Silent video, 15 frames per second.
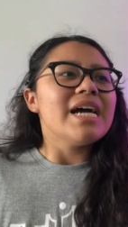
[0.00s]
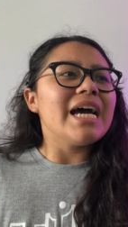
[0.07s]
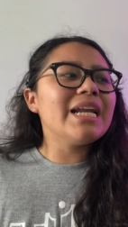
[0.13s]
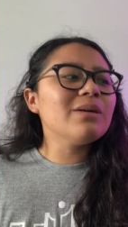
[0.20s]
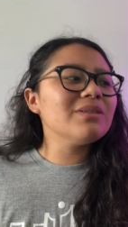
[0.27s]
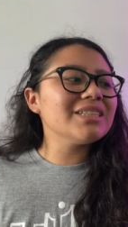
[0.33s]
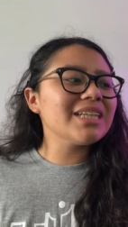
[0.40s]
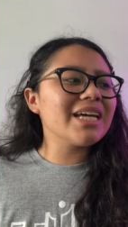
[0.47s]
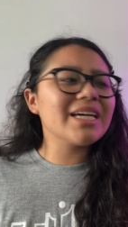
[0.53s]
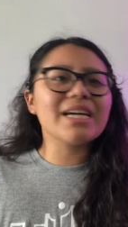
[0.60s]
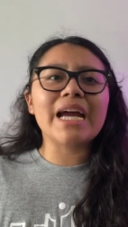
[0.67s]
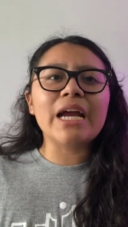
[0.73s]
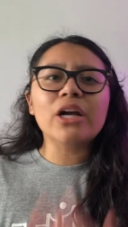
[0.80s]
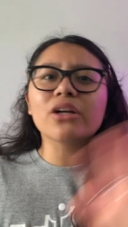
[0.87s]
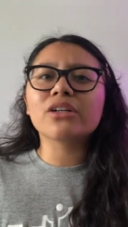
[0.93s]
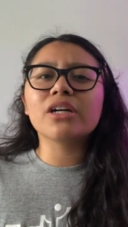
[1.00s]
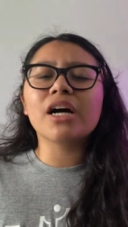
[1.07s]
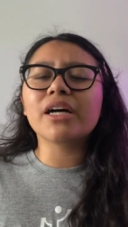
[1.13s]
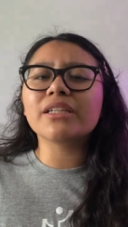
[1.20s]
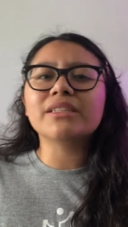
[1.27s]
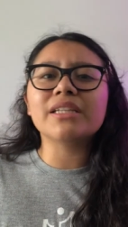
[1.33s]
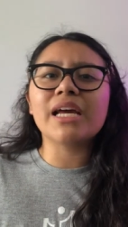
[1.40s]
and it was like
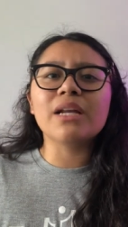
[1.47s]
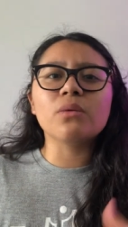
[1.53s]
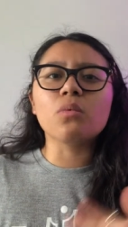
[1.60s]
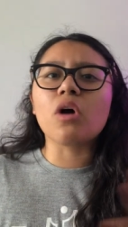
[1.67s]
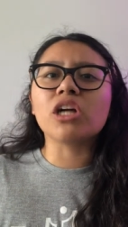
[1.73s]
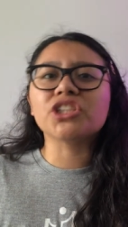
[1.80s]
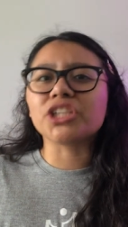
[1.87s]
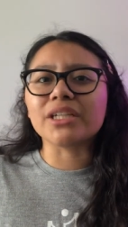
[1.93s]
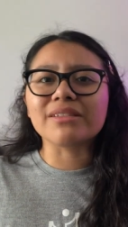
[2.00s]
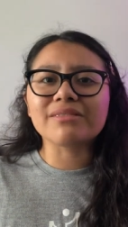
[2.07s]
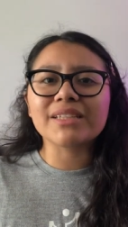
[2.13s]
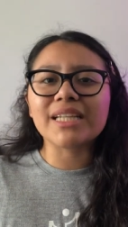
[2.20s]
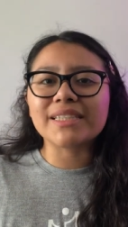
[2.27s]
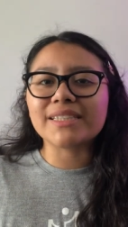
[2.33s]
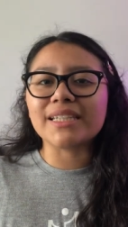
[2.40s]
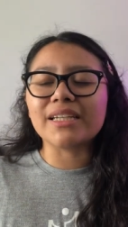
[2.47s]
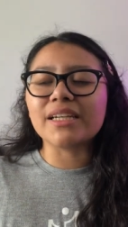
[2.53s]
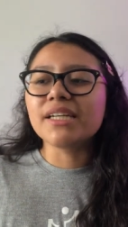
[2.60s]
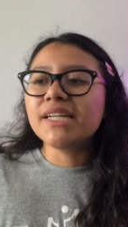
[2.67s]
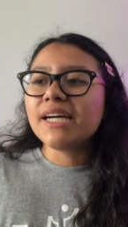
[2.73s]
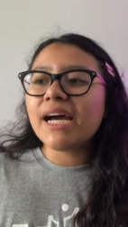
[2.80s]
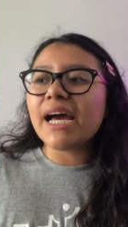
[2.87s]
haircut and washing and that's
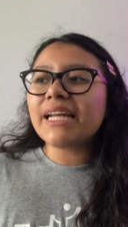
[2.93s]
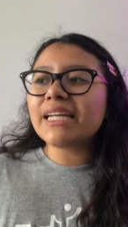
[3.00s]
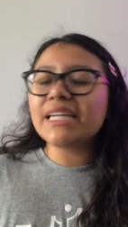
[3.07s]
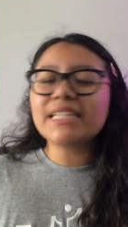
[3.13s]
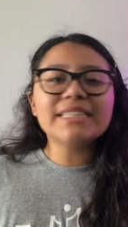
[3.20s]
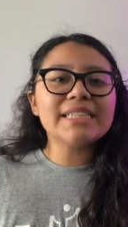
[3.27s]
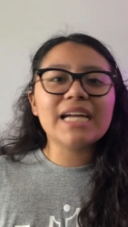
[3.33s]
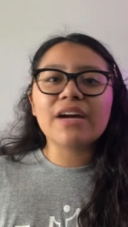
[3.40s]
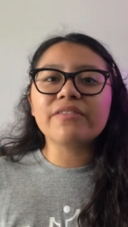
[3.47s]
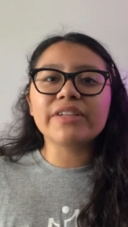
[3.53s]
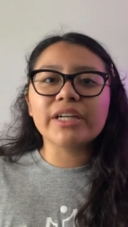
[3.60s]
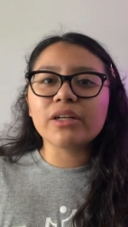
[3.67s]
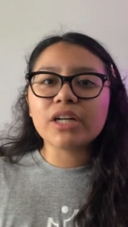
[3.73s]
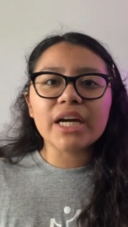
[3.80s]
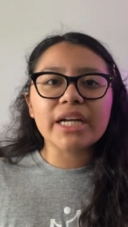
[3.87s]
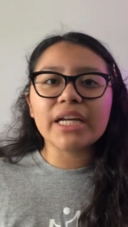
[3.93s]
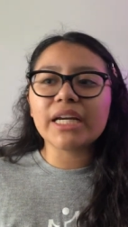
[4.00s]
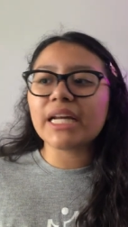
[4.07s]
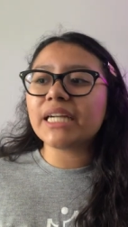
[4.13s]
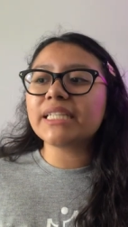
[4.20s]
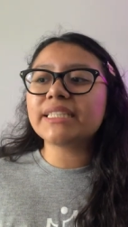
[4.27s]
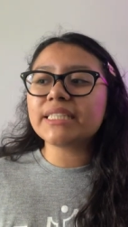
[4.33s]
it and it didn't have nail cutting
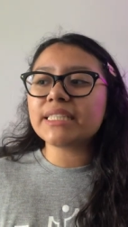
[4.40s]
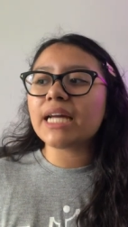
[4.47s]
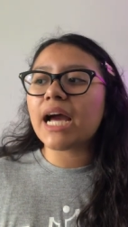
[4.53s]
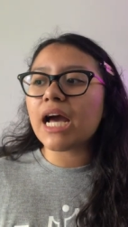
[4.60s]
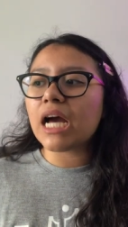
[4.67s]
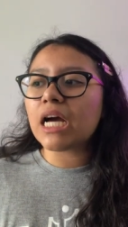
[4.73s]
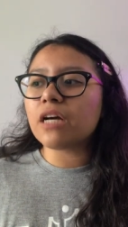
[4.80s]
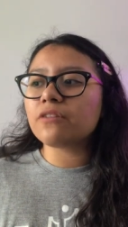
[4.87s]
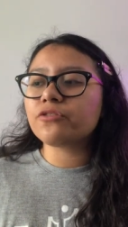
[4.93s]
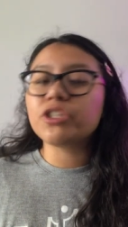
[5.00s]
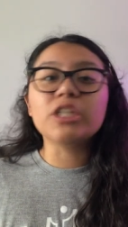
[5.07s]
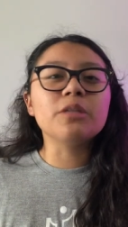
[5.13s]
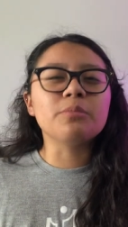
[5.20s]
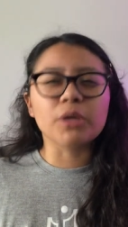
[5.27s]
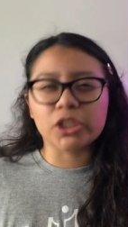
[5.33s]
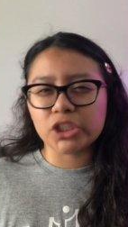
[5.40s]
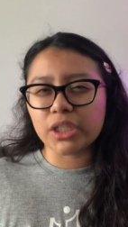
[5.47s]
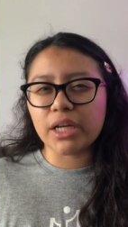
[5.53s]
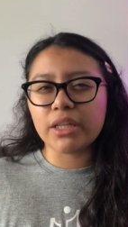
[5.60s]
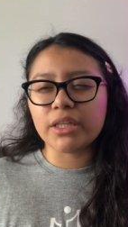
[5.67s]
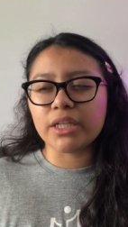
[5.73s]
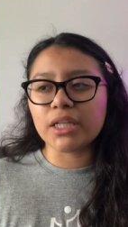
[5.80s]
and it didn't have teeth brushing,
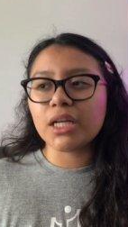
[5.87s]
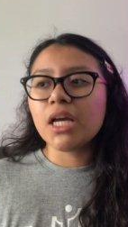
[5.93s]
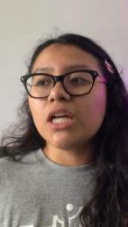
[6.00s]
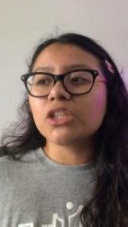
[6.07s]
I think.